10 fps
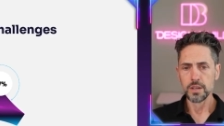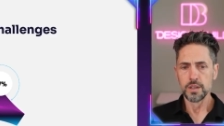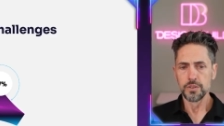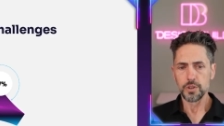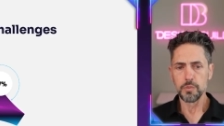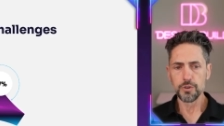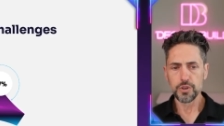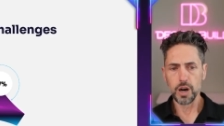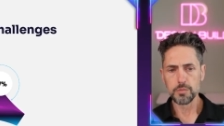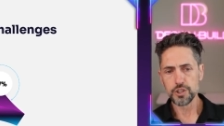So the most
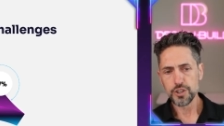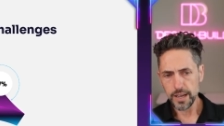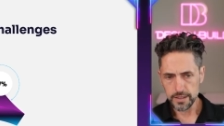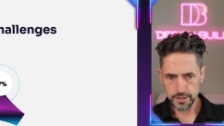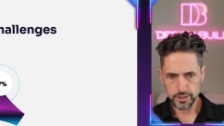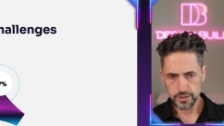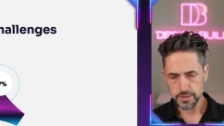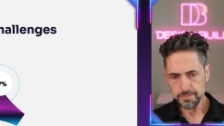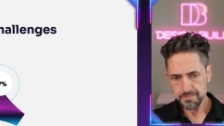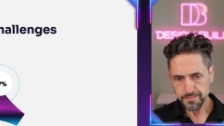common
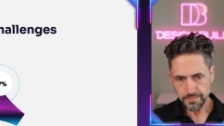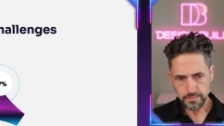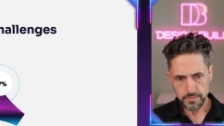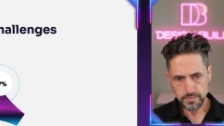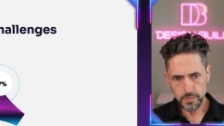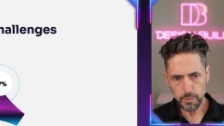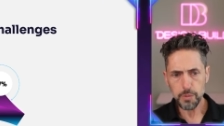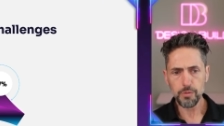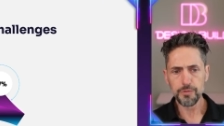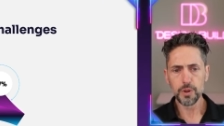challenges:
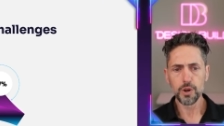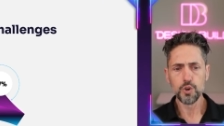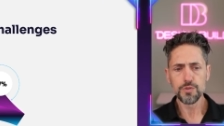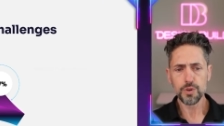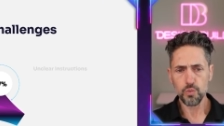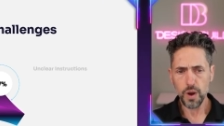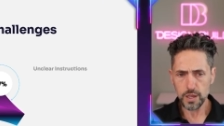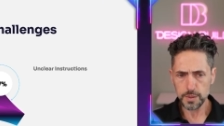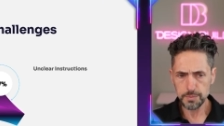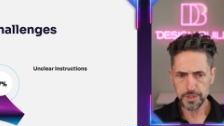people feel
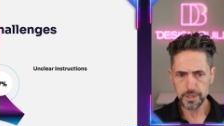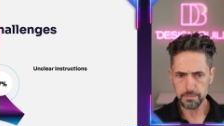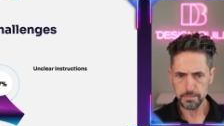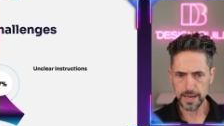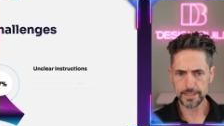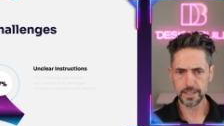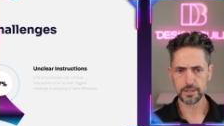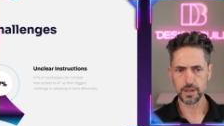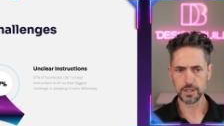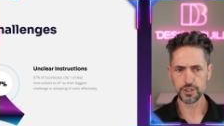overwhelmed by
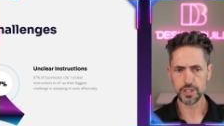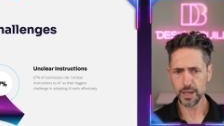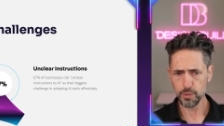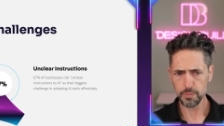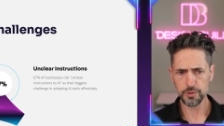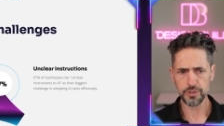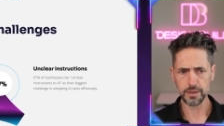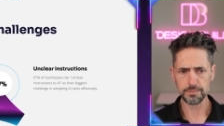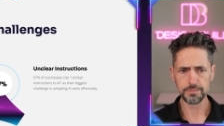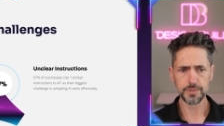technology,
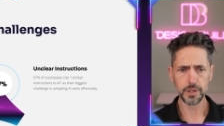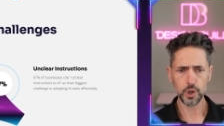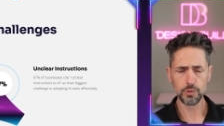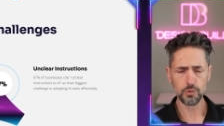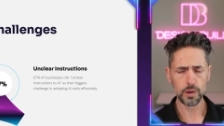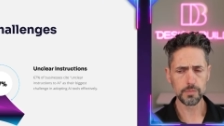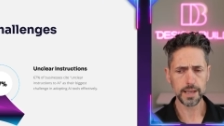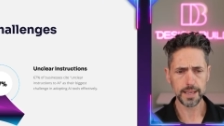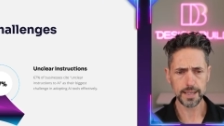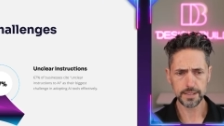81% feeling overwhelmed by
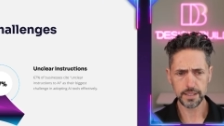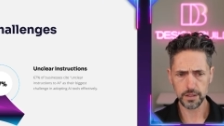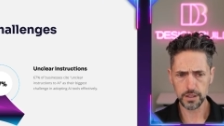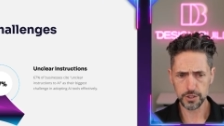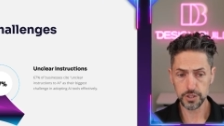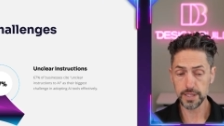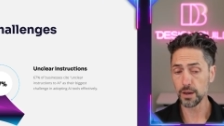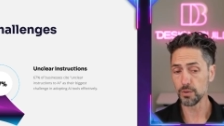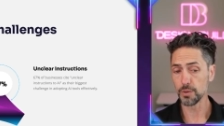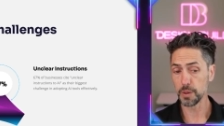AI technology.
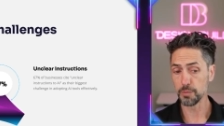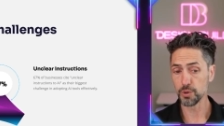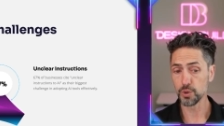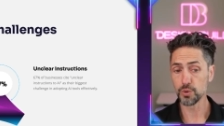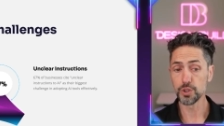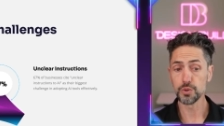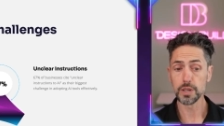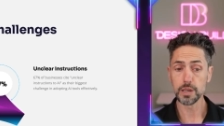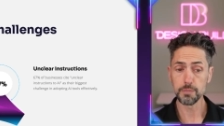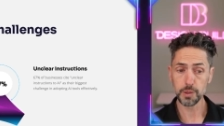Now, the people who do
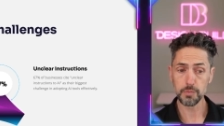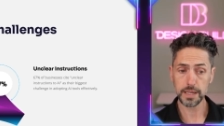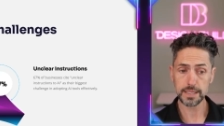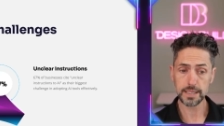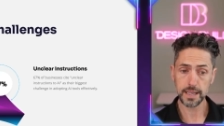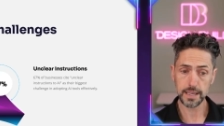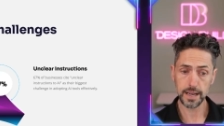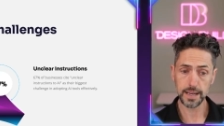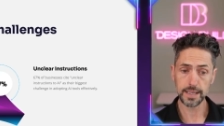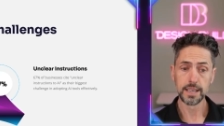implement
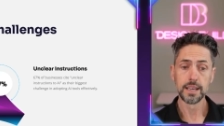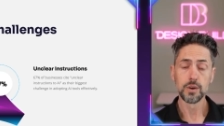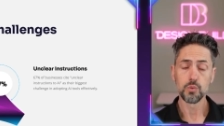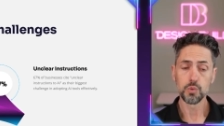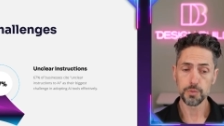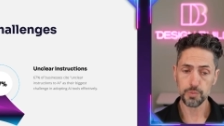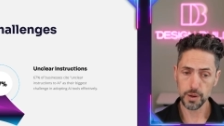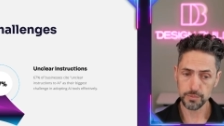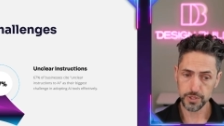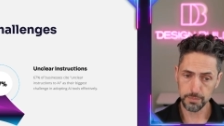AI with
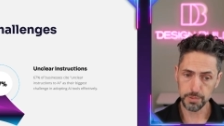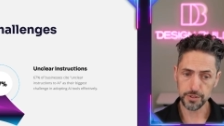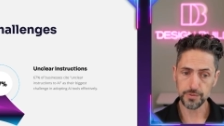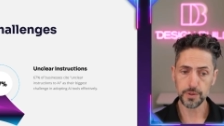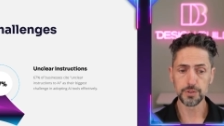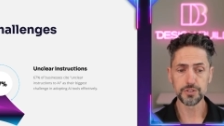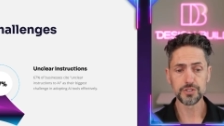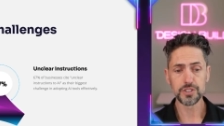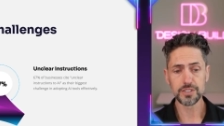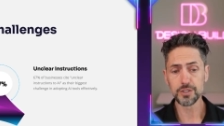prompt templates feel
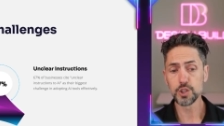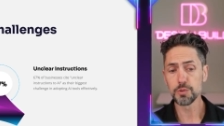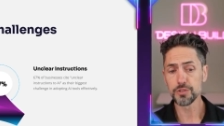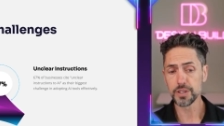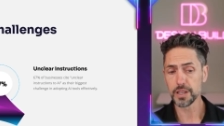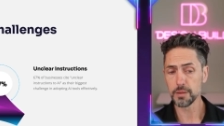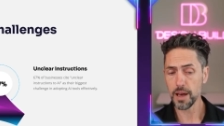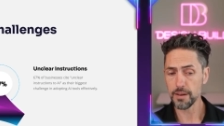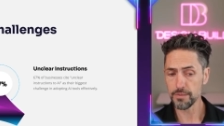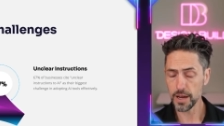62% of them
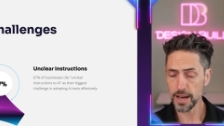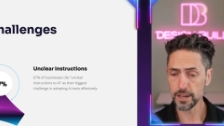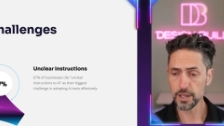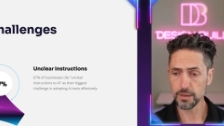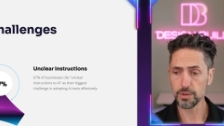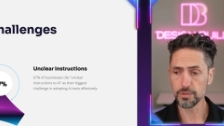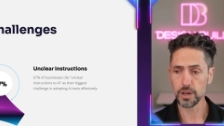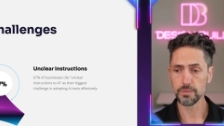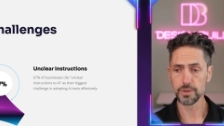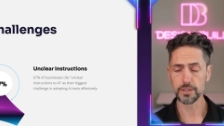have a higher level of
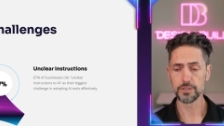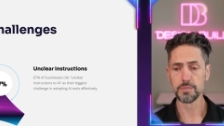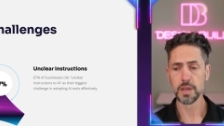confidence.